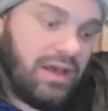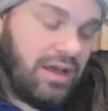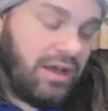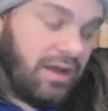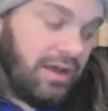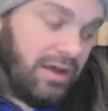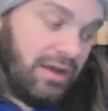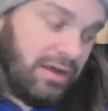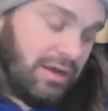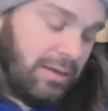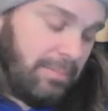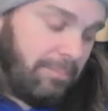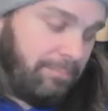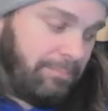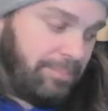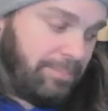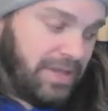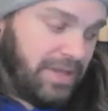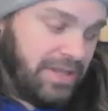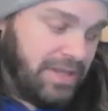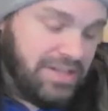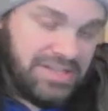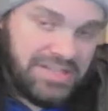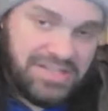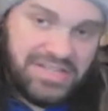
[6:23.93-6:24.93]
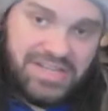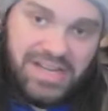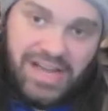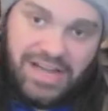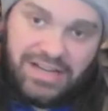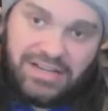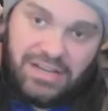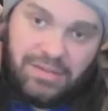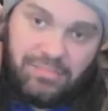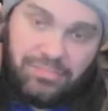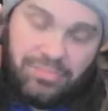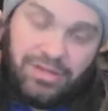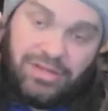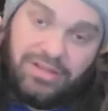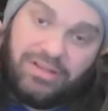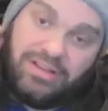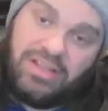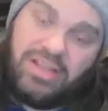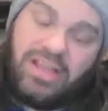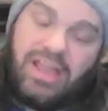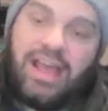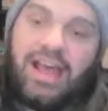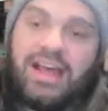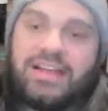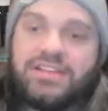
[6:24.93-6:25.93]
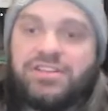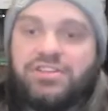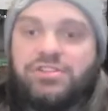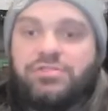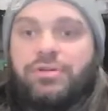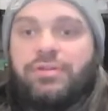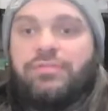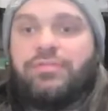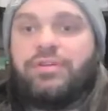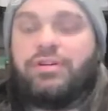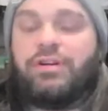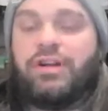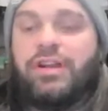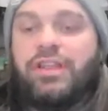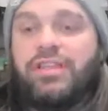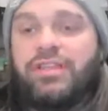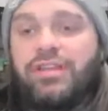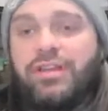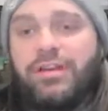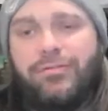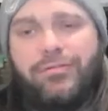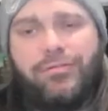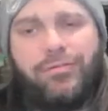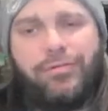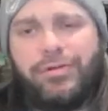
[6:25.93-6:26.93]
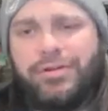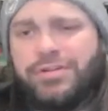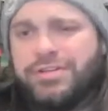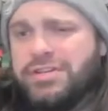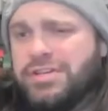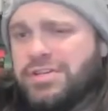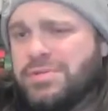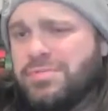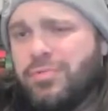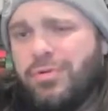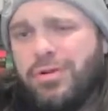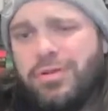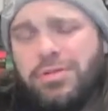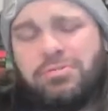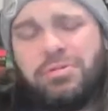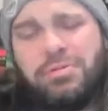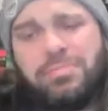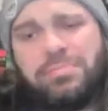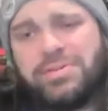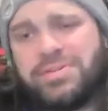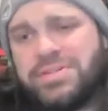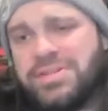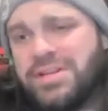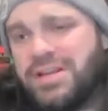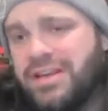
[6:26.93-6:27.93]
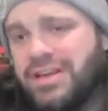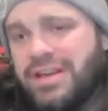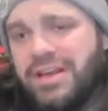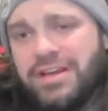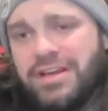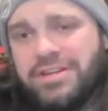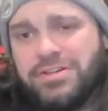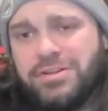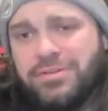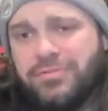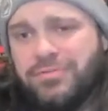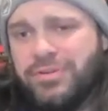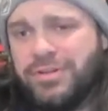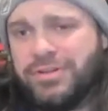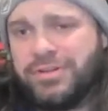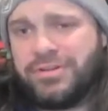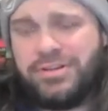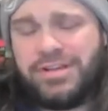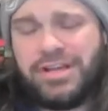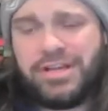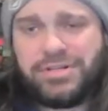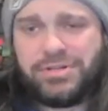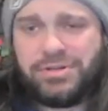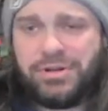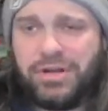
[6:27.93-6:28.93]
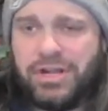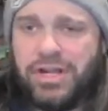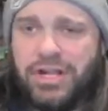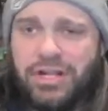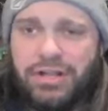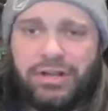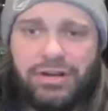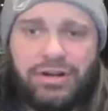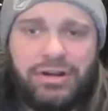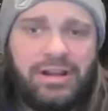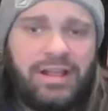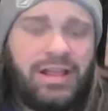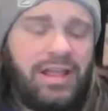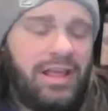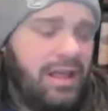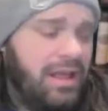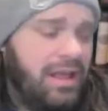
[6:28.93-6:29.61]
Um, it is not completely cask driven or anything. 46.3% non-chill filtered natural color.